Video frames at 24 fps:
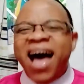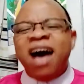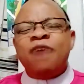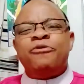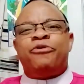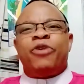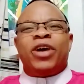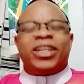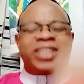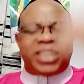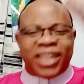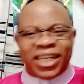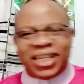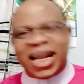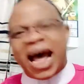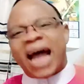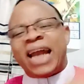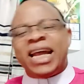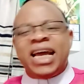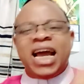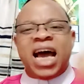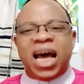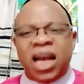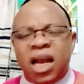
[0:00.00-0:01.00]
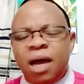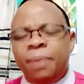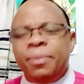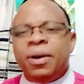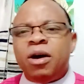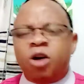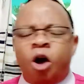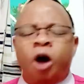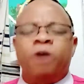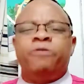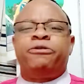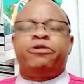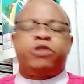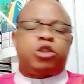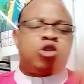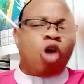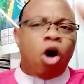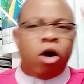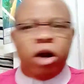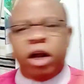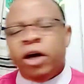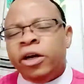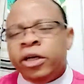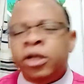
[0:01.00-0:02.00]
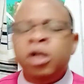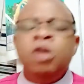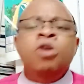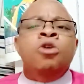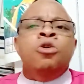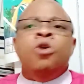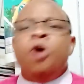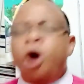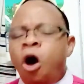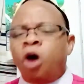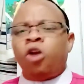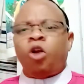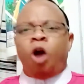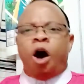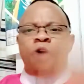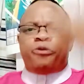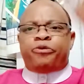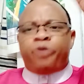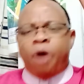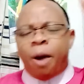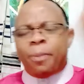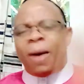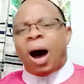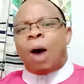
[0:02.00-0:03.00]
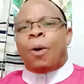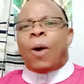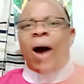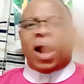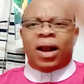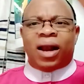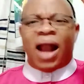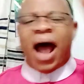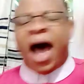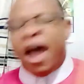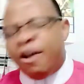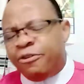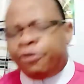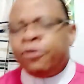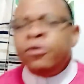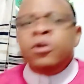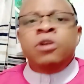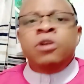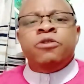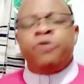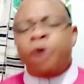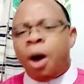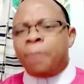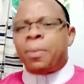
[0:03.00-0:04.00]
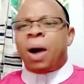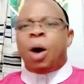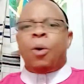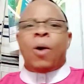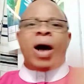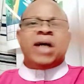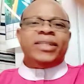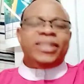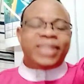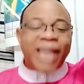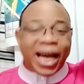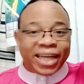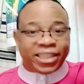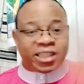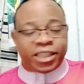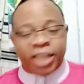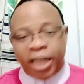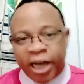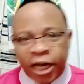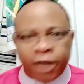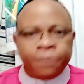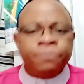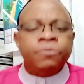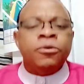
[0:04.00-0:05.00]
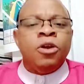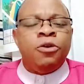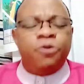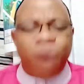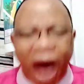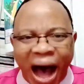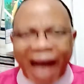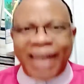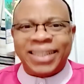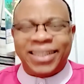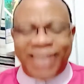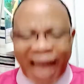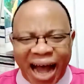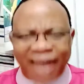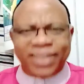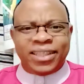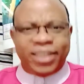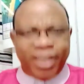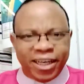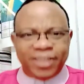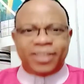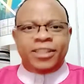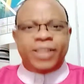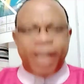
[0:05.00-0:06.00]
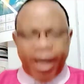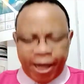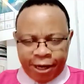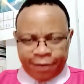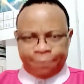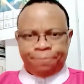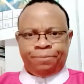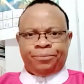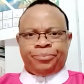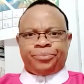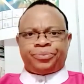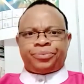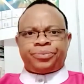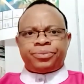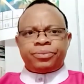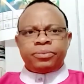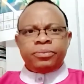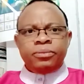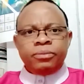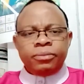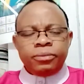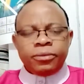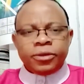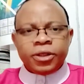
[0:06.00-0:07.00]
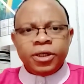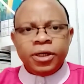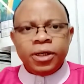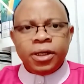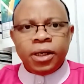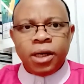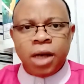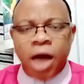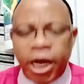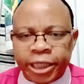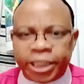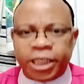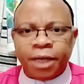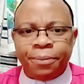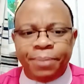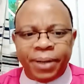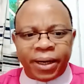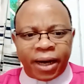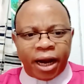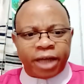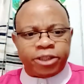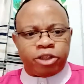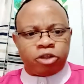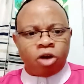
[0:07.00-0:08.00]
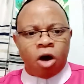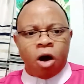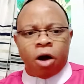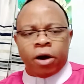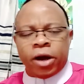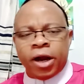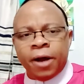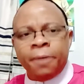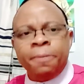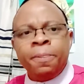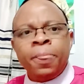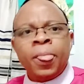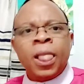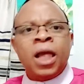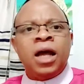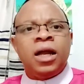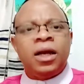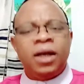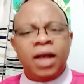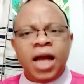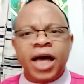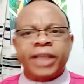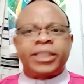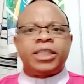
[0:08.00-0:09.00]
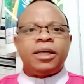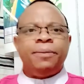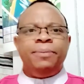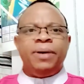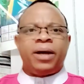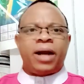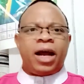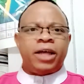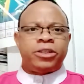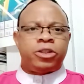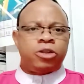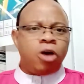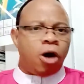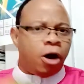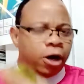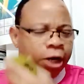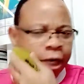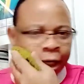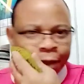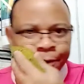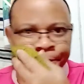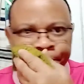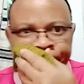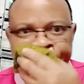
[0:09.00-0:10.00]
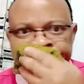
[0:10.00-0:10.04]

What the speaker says: Everything that the enemy have stolen, O Lord, from our life, from our destiny. Father, this day, let it be restored. Let it be restored.